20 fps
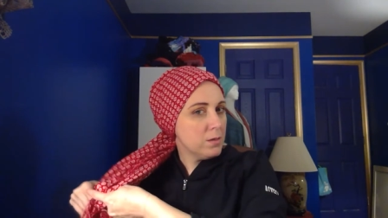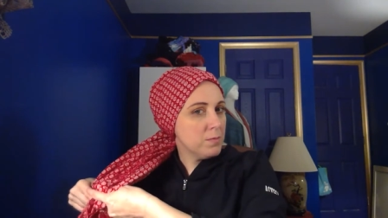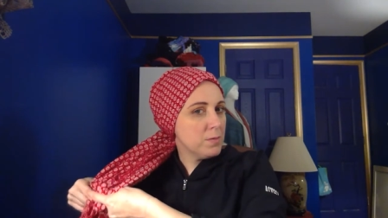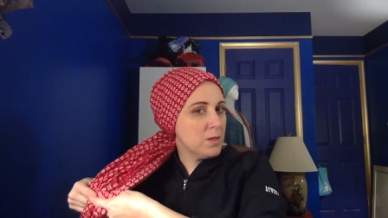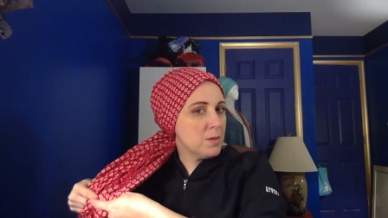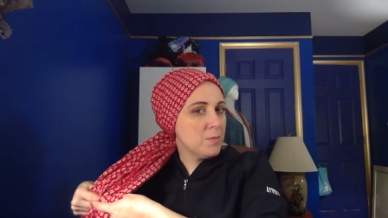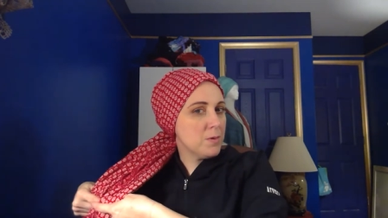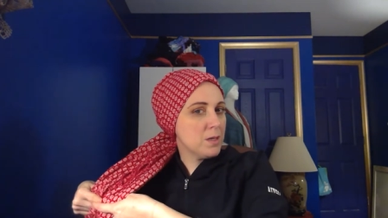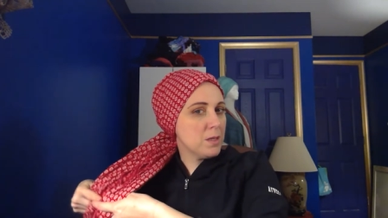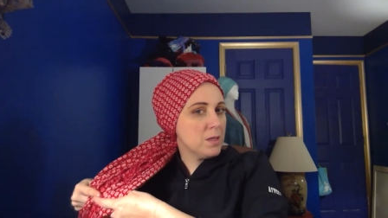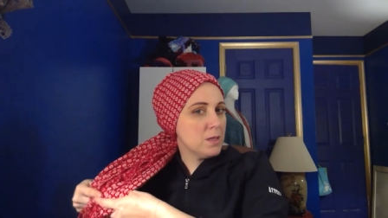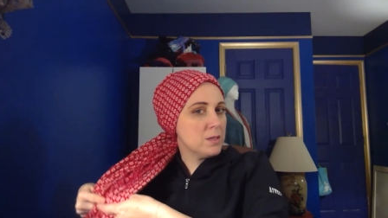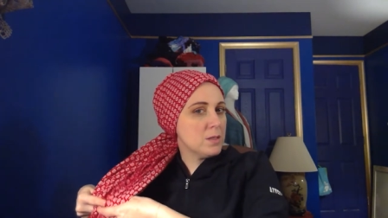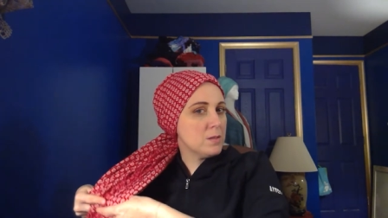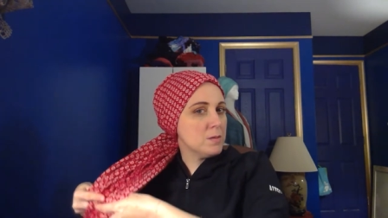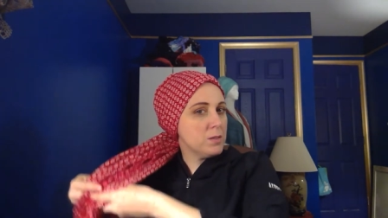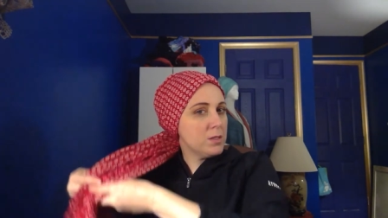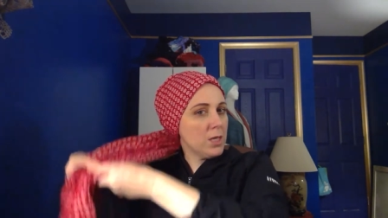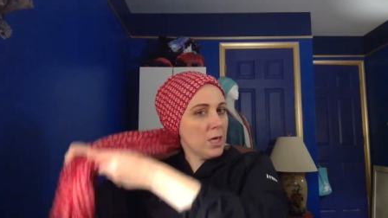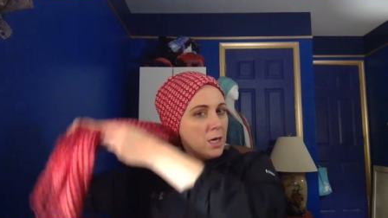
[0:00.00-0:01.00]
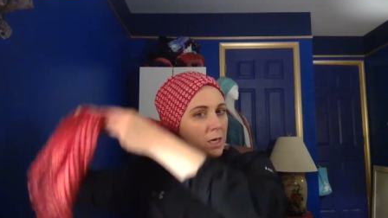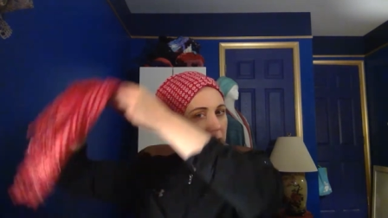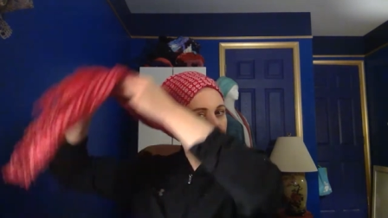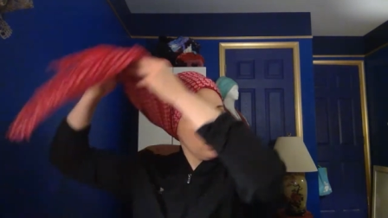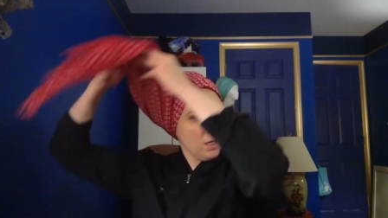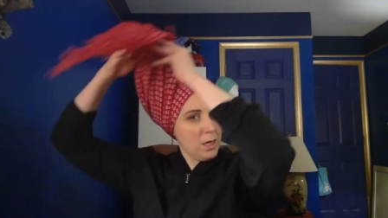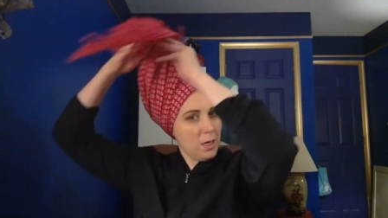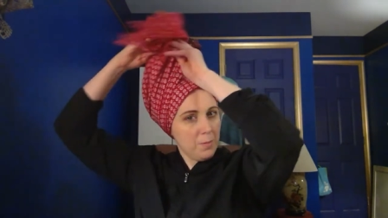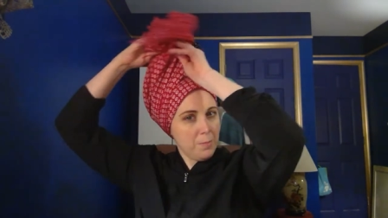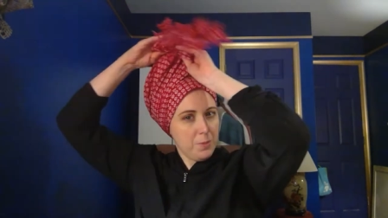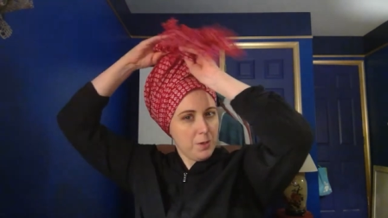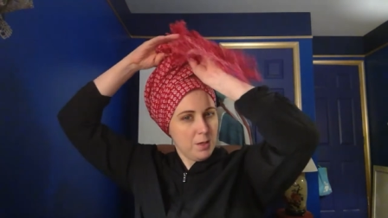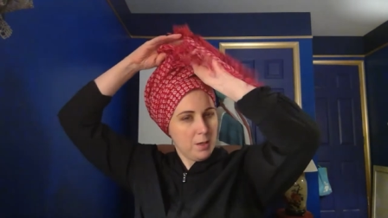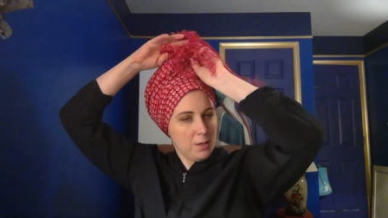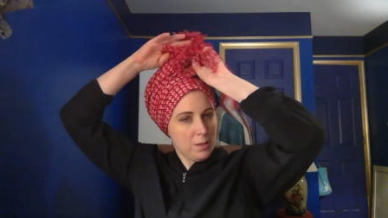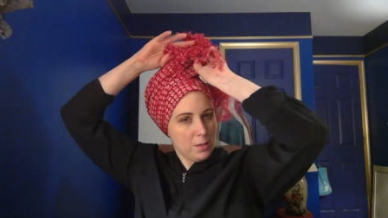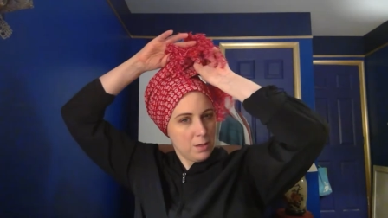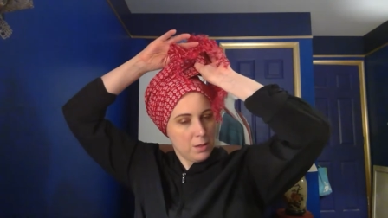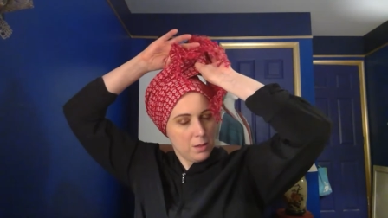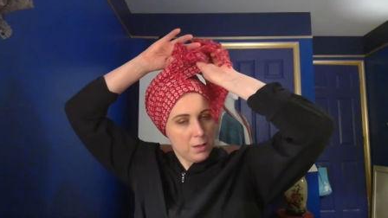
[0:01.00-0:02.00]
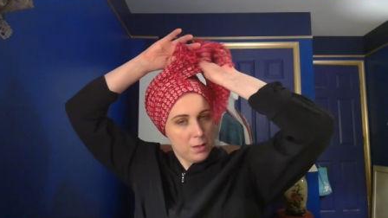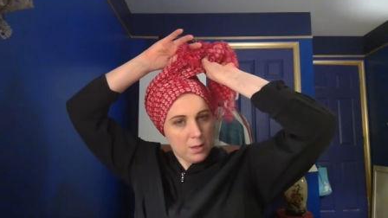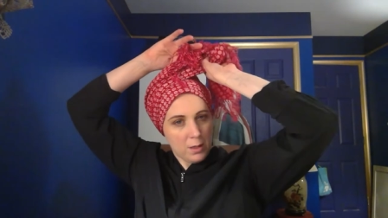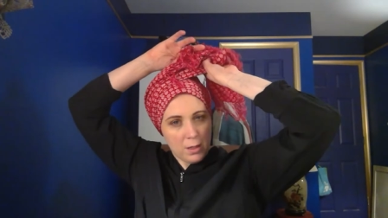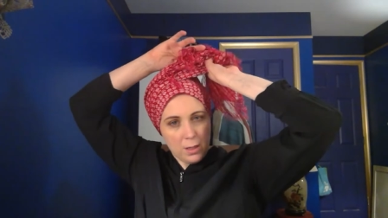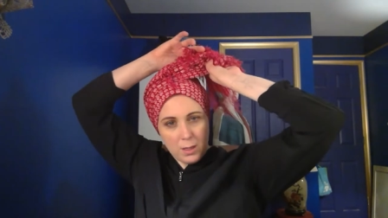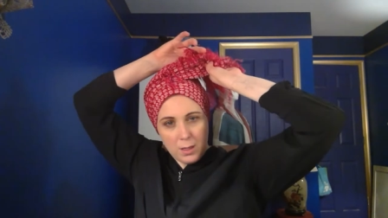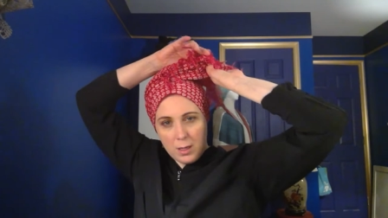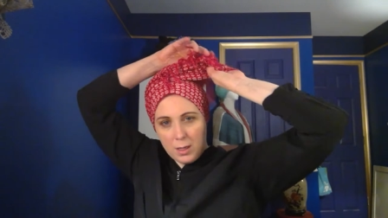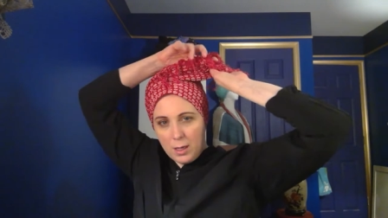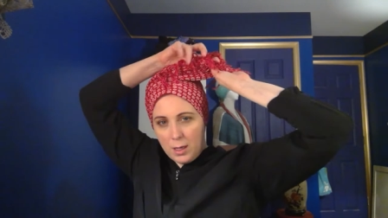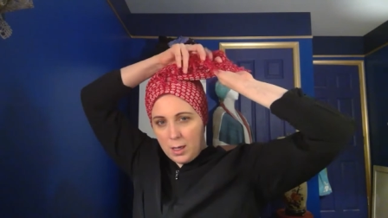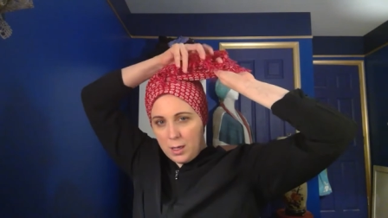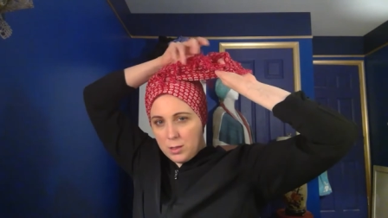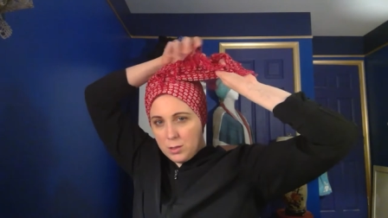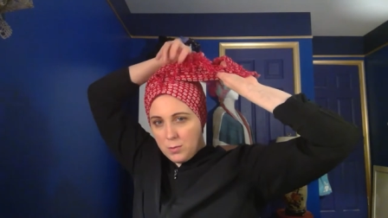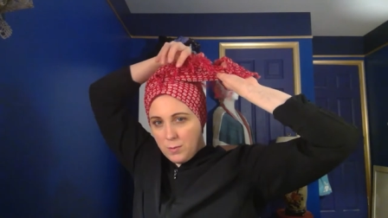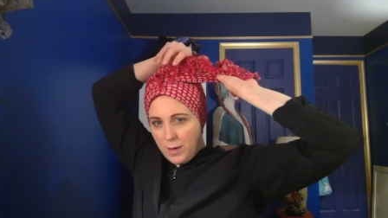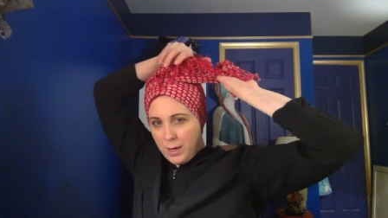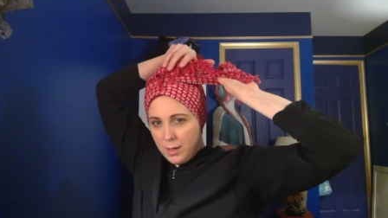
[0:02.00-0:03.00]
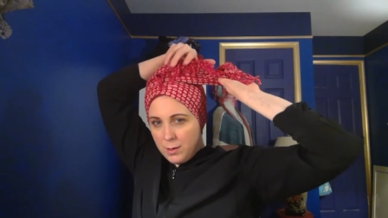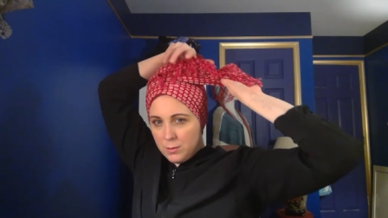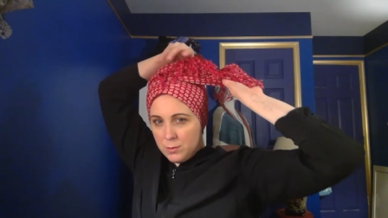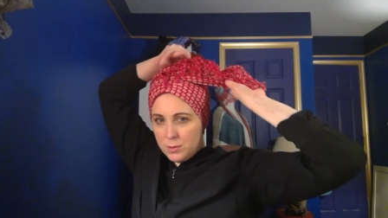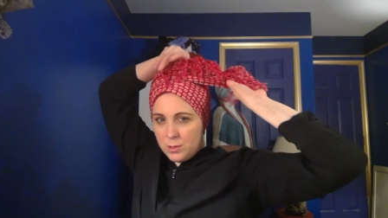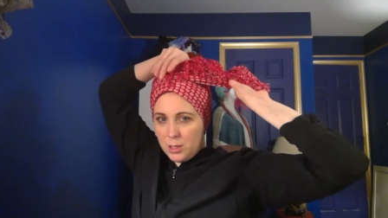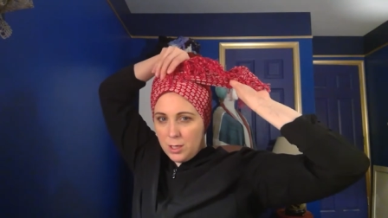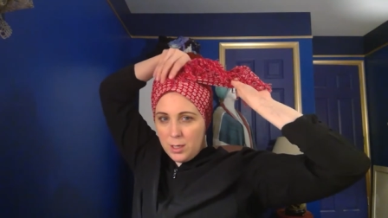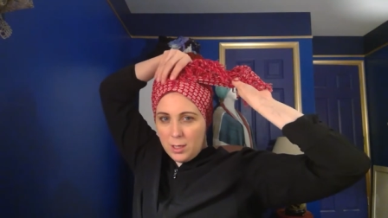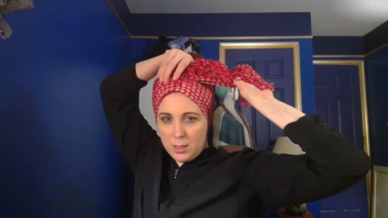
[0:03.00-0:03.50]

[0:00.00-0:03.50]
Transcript: I'm going to bring this tail up and around.